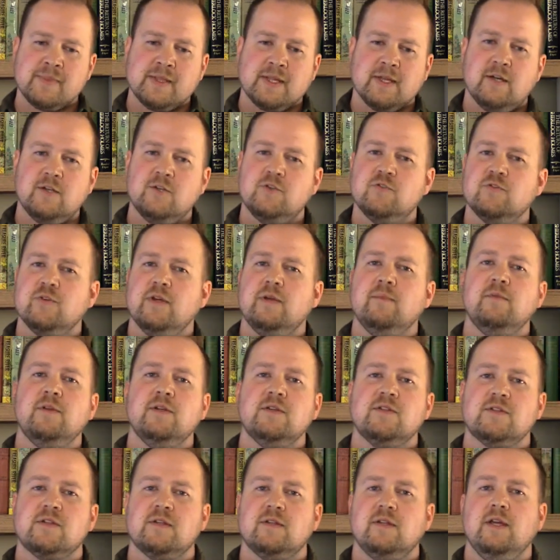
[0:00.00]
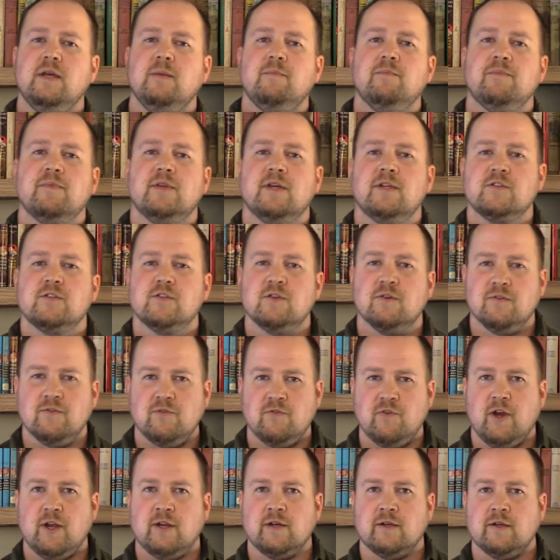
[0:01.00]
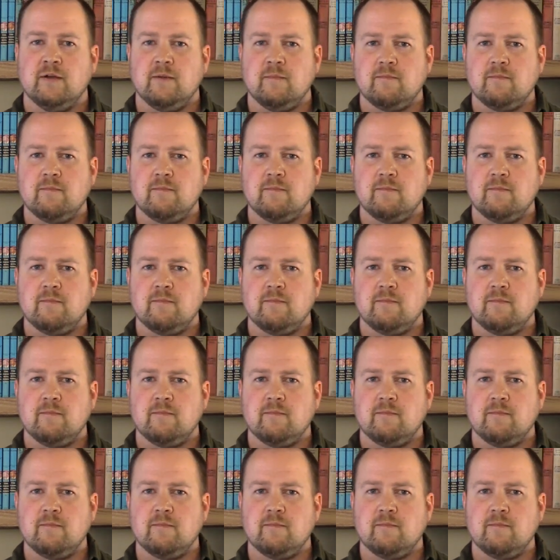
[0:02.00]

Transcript: a dreamless sleep that's your friend.